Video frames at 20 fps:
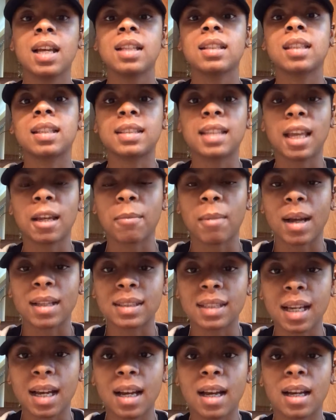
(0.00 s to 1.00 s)
to take my
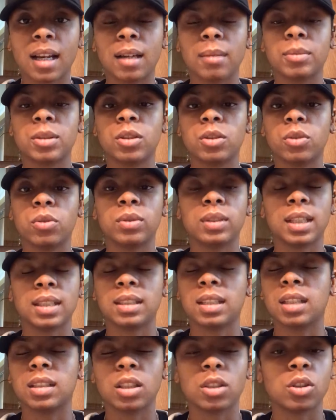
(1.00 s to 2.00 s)
time to do things
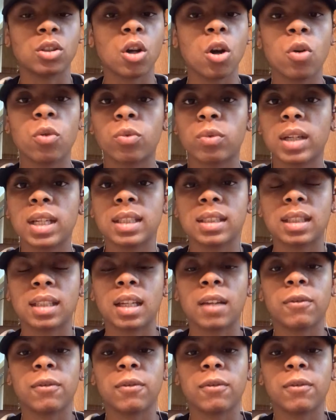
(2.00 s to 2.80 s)
because there's no reason.